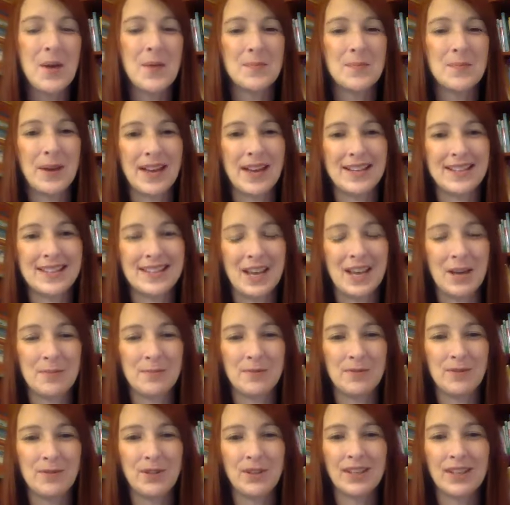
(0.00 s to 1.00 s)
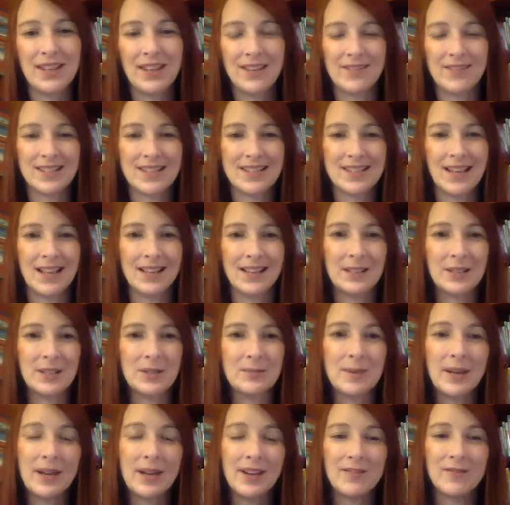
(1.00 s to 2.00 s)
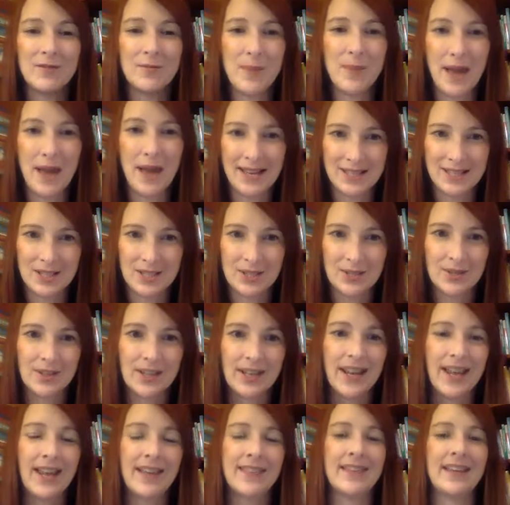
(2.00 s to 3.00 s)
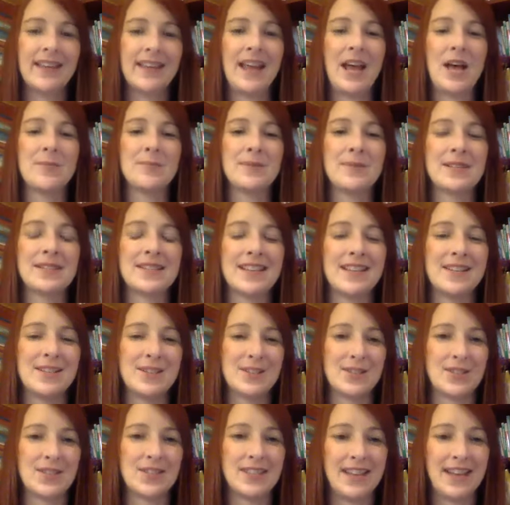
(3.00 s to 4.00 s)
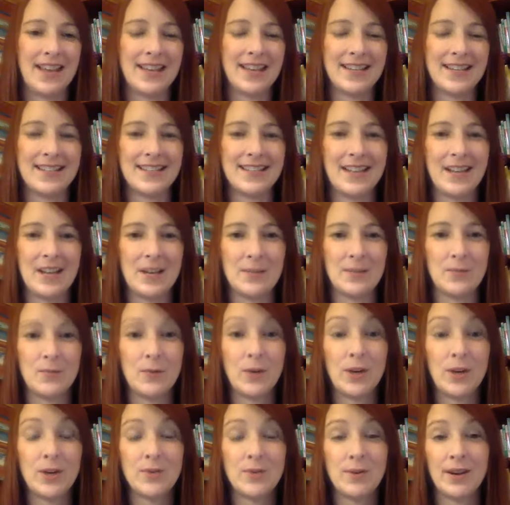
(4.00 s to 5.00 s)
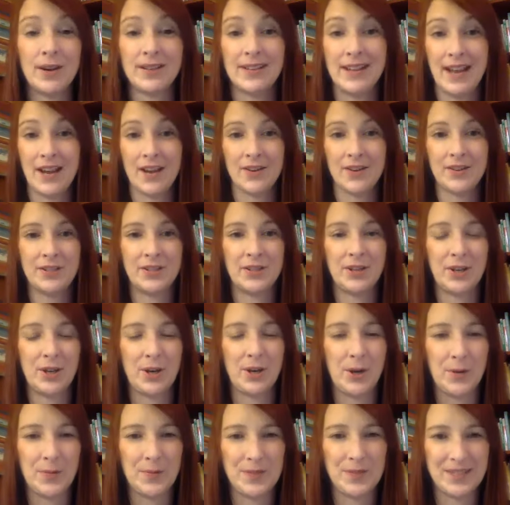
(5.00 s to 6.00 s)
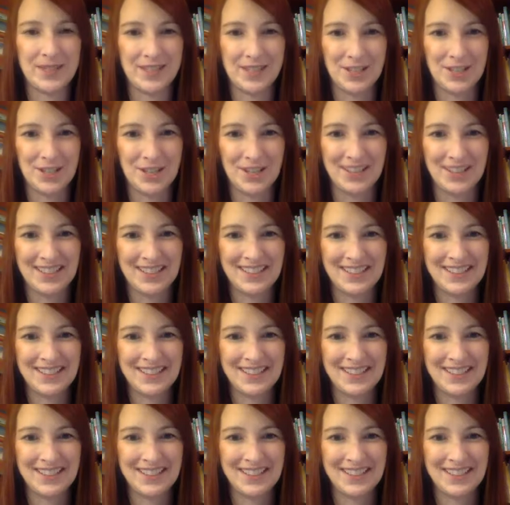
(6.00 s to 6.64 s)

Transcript: But um, if you could give us a little bit of backstory and then help us understand um, where you are now in your current position.